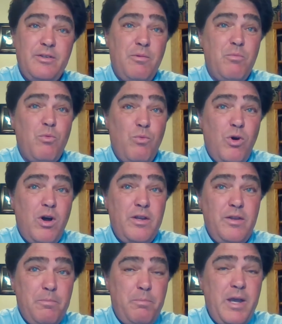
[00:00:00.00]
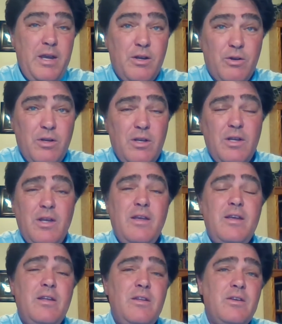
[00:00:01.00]
Now, number one, the baker,
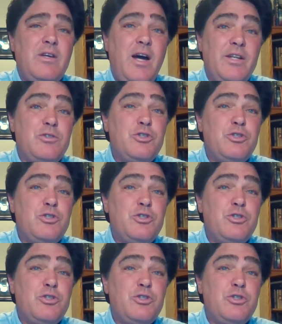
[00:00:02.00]
God